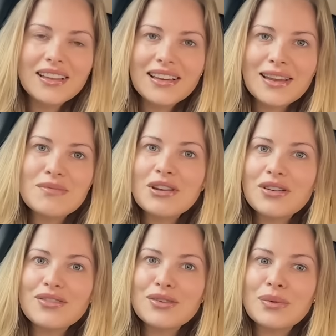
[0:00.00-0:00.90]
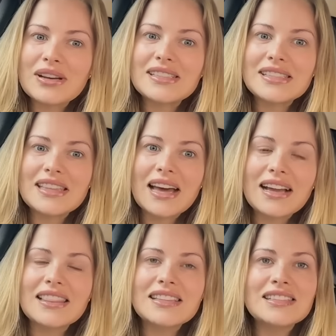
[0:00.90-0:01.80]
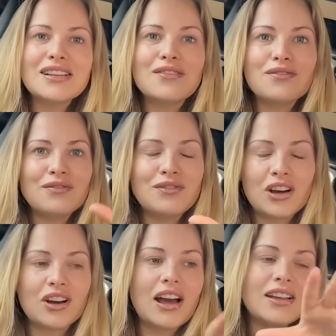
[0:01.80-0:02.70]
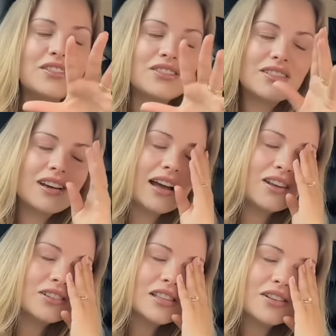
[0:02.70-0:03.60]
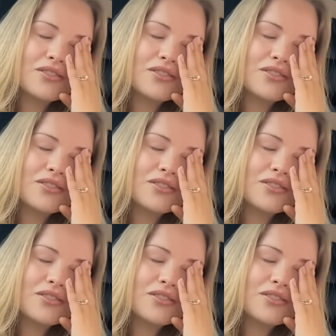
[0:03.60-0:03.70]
Let me know if you want to see that. This vlog, I looked at the